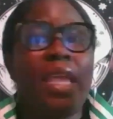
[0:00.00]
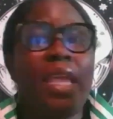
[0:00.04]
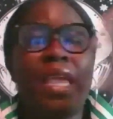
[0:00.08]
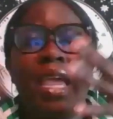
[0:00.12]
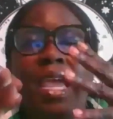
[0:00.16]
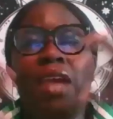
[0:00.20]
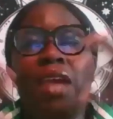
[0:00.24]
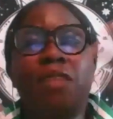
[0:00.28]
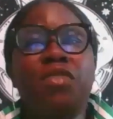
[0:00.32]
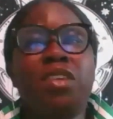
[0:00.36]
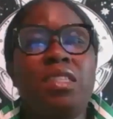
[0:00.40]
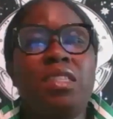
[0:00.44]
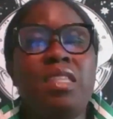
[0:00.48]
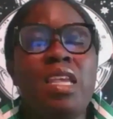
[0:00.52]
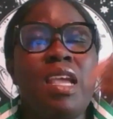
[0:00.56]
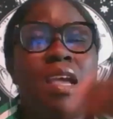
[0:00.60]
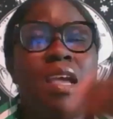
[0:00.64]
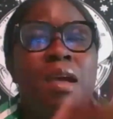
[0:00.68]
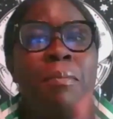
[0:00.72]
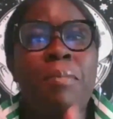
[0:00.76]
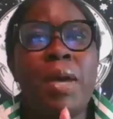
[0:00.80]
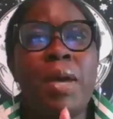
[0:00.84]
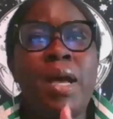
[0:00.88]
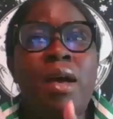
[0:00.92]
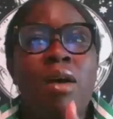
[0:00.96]
Everything
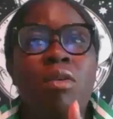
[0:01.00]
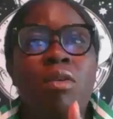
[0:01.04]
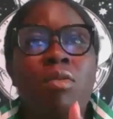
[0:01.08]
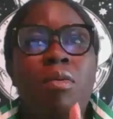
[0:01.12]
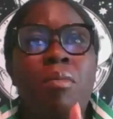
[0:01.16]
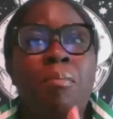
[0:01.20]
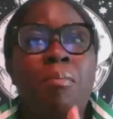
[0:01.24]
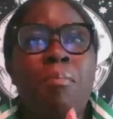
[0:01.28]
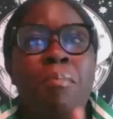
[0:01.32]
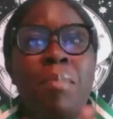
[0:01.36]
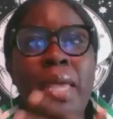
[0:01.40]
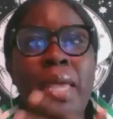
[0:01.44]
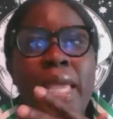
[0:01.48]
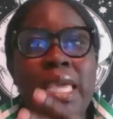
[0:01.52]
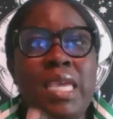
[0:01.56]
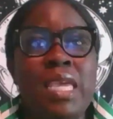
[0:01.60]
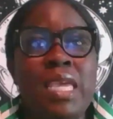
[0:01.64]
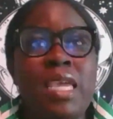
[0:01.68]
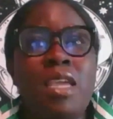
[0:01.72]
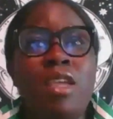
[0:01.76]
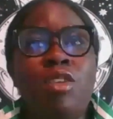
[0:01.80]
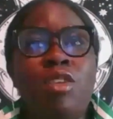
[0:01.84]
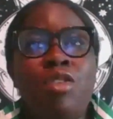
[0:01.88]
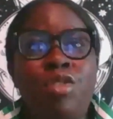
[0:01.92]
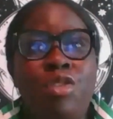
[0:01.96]
about
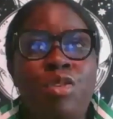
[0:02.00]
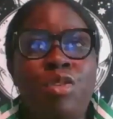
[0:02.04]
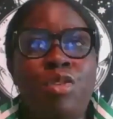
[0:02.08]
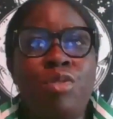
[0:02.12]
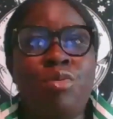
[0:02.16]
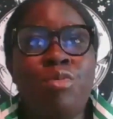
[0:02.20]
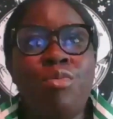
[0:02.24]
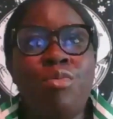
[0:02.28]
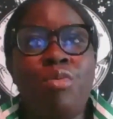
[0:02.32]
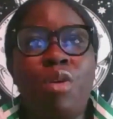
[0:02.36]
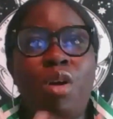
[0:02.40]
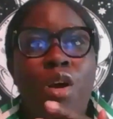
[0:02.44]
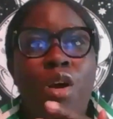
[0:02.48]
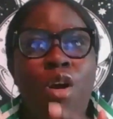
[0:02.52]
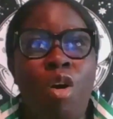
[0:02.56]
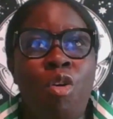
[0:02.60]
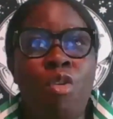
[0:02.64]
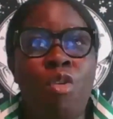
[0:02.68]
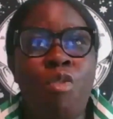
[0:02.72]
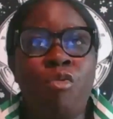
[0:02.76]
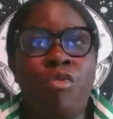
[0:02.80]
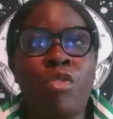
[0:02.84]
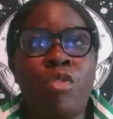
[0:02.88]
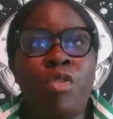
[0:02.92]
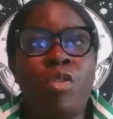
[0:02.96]
making you
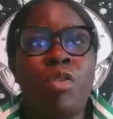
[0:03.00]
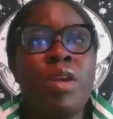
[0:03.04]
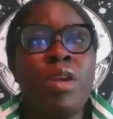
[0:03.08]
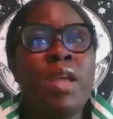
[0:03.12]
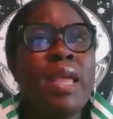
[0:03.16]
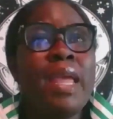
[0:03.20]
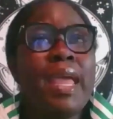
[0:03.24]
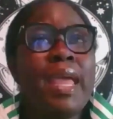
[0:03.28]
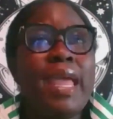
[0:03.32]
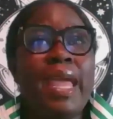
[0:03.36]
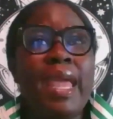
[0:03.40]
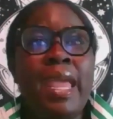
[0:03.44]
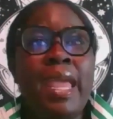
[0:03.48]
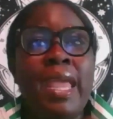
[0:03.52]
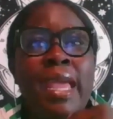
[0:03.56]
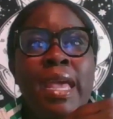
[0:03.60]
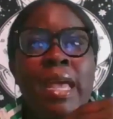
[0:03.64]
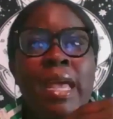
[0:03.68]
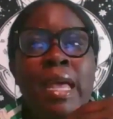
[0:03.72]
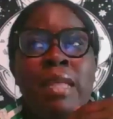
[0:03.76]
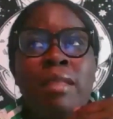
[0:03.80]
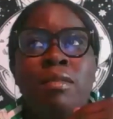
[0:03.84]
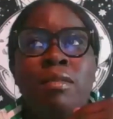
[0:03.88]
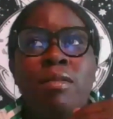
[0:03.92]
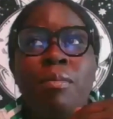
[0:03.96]
over
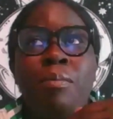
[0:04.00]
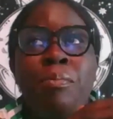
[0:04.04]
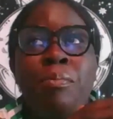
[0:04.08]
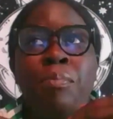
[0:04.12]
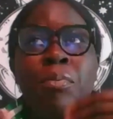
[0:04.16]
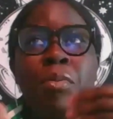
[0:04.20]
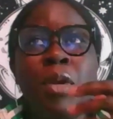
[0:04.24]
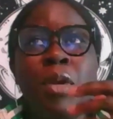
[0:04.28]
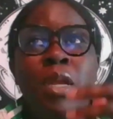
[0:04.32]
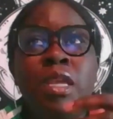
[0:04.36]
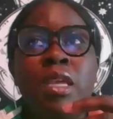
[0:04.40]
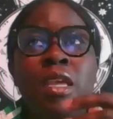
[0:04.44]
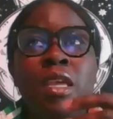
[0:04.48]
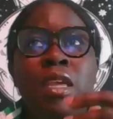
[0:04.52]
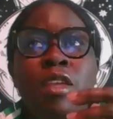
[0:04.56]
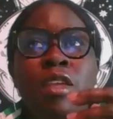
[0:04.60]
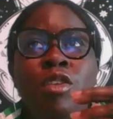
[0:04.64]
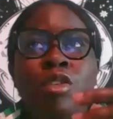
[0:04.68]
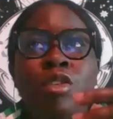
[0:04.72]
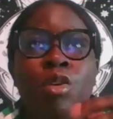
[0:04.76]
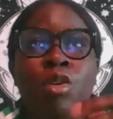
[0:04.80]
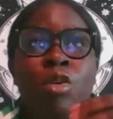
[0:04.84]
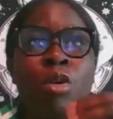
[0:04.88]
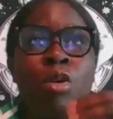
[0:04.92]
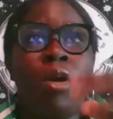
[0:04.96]
and bringing
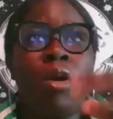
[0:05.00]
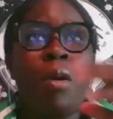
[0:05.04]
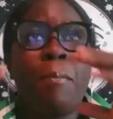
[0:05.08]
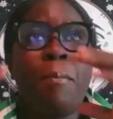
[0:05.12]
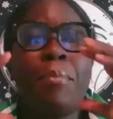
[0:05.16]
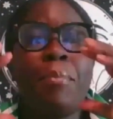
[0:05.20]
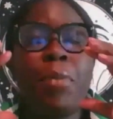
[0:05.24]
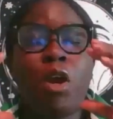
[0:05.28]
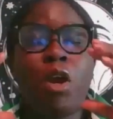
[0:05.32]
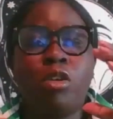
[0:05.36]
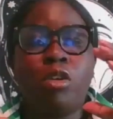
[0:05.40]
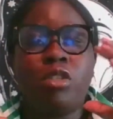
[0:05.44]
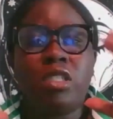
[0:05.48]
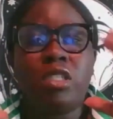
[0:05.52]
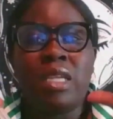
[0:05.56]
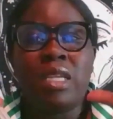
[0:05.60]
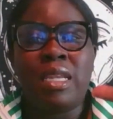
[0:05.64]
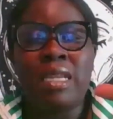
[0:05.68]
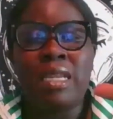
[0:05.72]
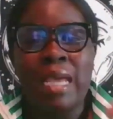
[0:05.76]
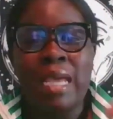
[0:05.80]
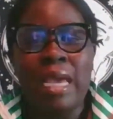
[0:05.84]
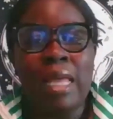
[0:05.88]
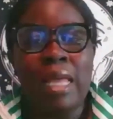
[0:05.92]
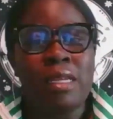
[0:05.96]
your
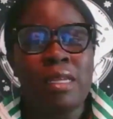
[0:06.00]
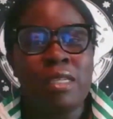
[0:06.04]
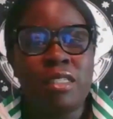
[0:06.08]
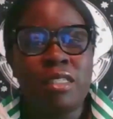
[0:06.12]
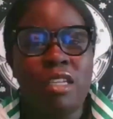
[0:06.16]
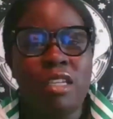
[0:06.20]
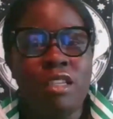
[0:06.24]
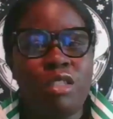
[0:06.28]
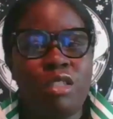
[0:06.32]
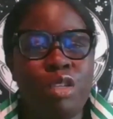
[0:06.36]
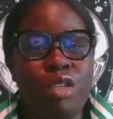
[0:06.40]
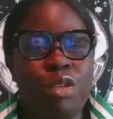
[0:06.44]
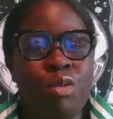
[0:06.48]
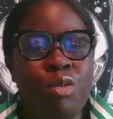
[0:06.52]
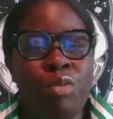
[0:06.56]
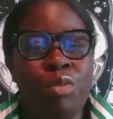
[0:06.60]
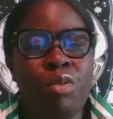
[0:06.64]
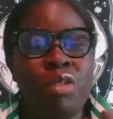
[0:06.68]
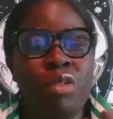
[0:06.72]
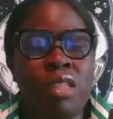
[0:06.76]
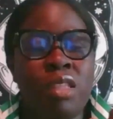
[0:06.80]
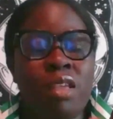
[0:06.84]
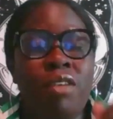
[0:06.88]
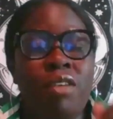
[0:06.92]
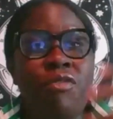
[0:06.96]
personality to
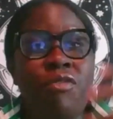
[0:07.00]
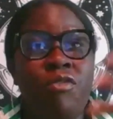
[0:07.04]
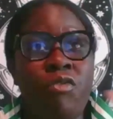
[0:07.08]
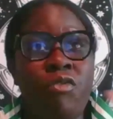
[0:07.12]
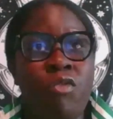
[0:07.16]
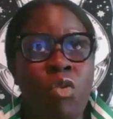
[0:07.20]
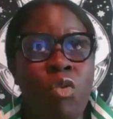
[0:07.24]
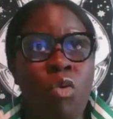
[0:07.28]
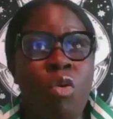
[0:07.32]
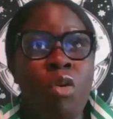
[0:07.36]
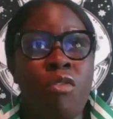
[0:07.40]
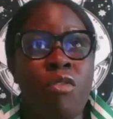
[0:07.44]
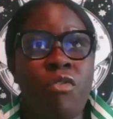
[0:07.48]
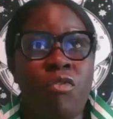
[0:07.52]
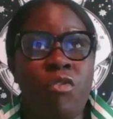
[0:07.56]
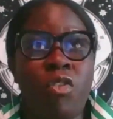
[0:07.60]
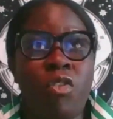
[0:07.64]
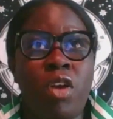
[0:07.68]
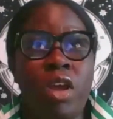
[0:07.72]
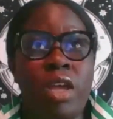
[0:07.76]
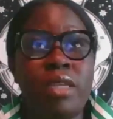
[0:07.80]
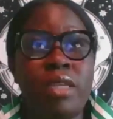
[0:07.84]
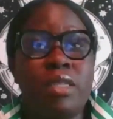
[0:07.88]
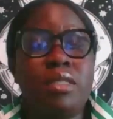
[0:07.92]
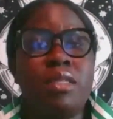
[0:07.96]
the
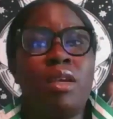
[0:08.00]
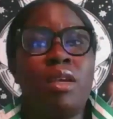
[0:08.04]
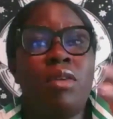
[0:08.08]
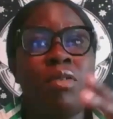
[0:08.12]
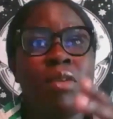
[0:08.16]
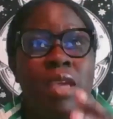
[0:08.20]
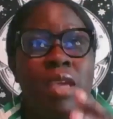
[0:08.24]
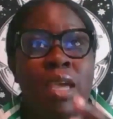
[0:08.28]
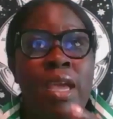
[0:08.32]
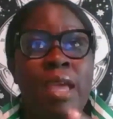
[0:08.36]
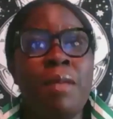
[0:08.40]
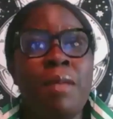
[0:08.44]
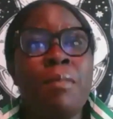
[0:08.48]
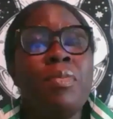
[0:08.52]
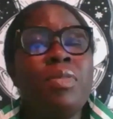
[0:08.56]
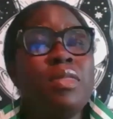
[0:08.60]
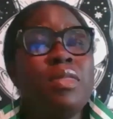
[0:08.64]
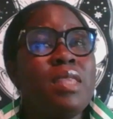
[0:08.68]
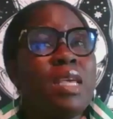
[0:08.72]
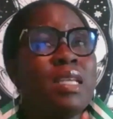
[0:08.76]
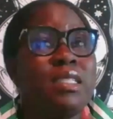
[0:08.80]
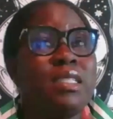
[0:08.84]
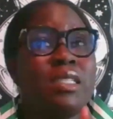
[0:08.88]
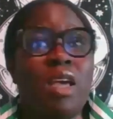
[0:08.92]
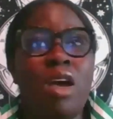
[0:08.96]
forefront. Okay,
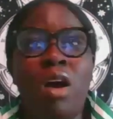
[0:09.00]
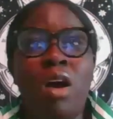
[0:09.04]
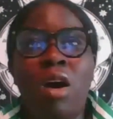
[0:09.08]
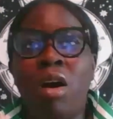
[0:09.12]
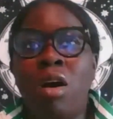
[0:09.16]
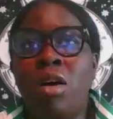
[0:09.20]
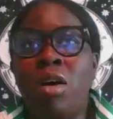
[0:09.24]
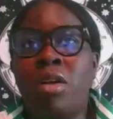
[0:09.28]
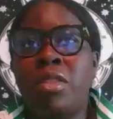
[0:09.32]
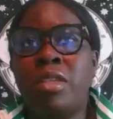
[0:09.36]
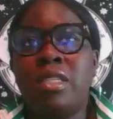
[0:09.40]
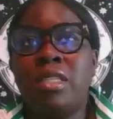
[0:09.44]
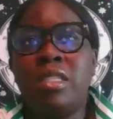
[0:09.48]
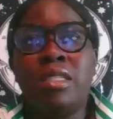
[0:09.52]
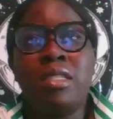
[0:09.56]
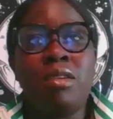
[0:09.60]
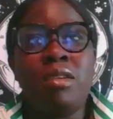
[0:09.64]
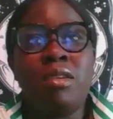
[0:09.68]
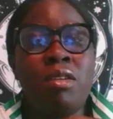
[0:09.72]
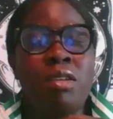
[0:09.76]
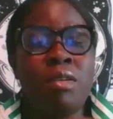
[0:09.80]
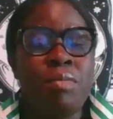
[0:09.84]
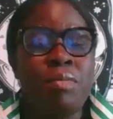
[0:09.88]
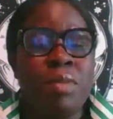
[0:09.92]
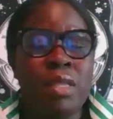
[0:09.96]
that's all this is
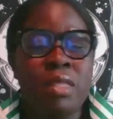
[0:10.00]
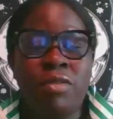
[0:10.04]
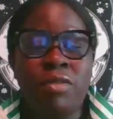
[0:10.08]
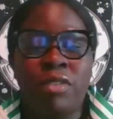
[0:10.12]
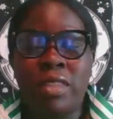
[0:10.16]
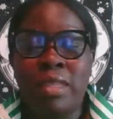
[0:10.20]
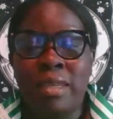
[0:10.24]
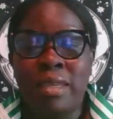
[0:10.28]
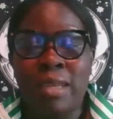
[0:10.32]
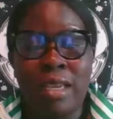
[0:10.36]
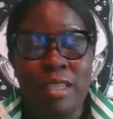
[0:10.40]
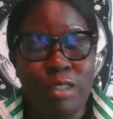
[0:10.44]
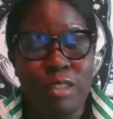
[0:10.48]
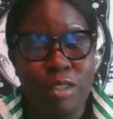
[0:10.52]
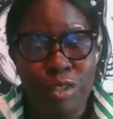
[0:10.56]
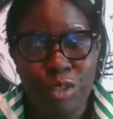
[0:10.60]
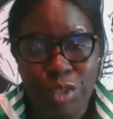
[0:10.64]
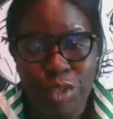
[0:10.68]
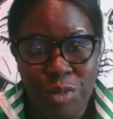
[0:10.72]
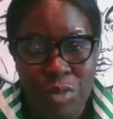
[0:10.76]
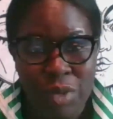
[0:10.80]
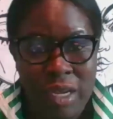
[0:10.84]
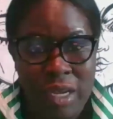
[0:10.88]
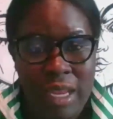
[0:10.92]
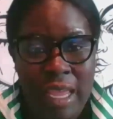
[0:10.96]
going to be for the
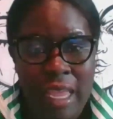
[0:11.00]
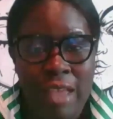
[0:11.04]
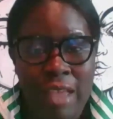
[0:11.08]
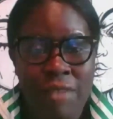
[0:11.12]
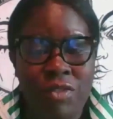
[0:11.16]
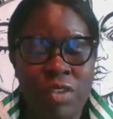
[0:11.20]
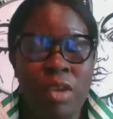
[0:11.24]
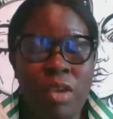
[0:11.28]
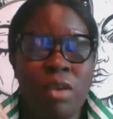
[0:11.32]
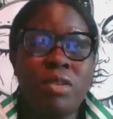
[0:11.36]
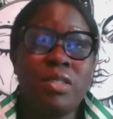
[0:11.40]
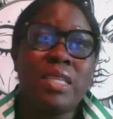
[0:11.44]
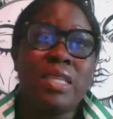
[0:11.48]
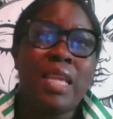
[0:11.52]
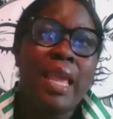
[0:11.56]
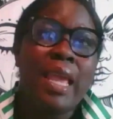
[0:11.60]
next 2.5 years.